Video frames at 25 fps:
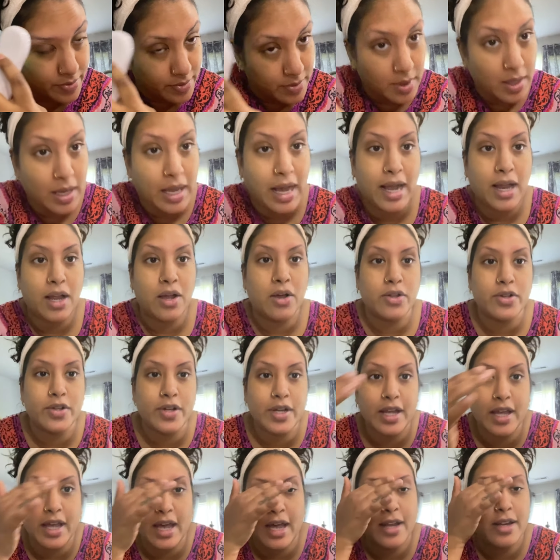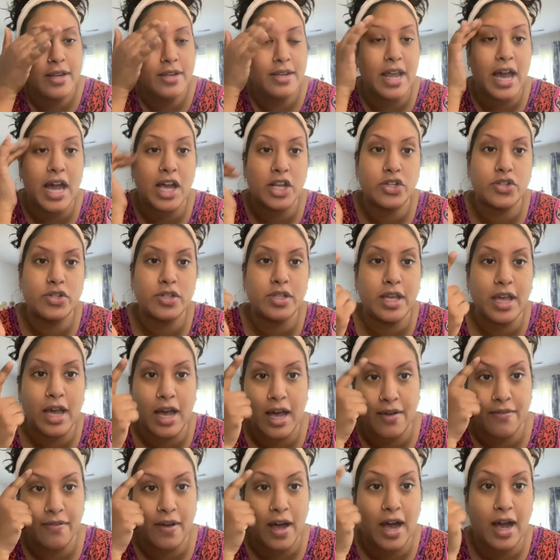I already naturally
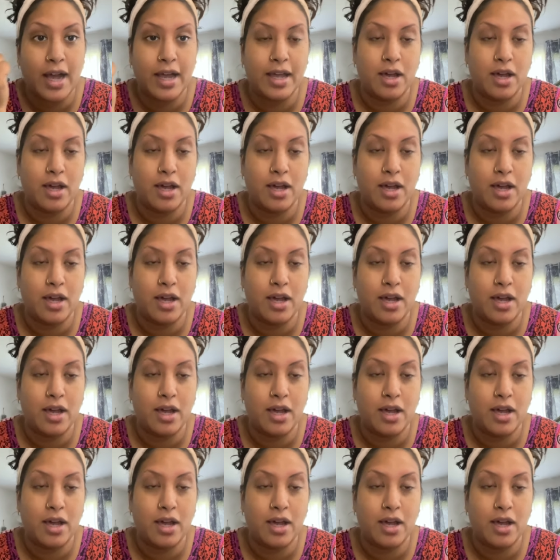have high